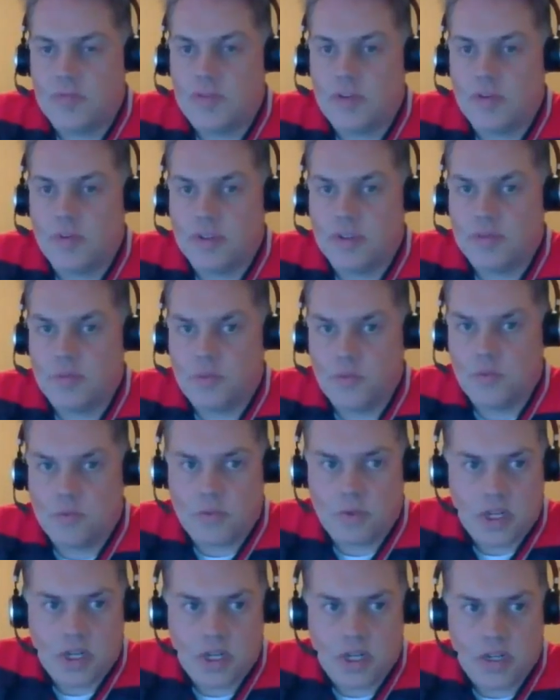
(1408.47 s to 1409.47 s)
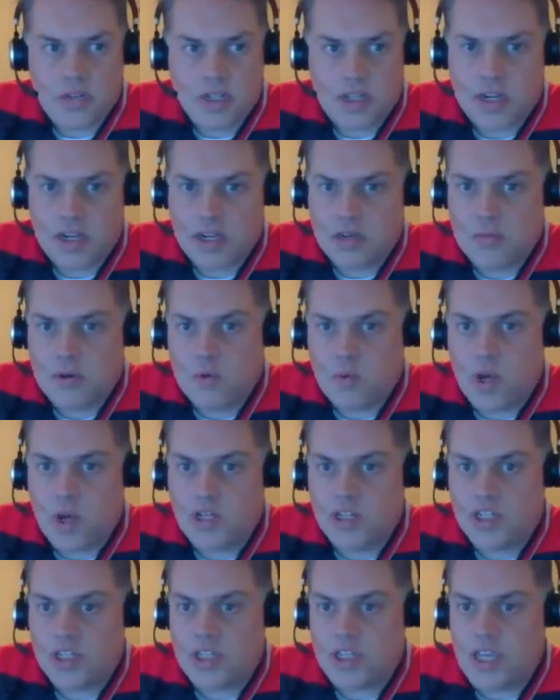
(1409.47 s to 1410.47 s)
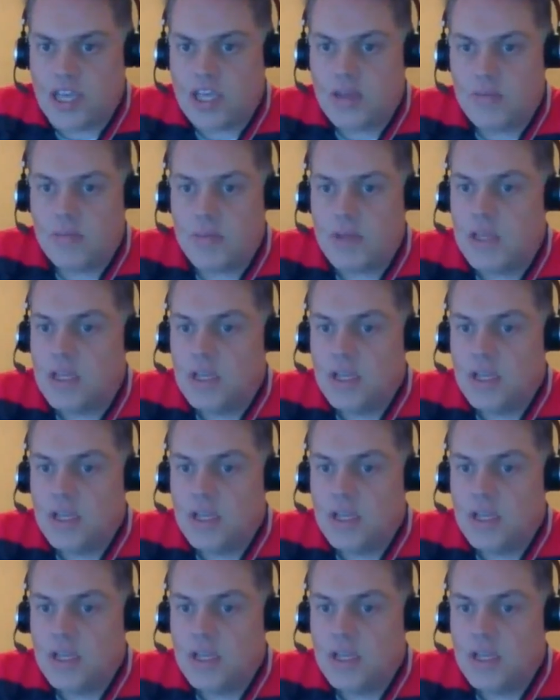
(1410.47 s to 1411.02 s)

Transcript: people talking about watching the game,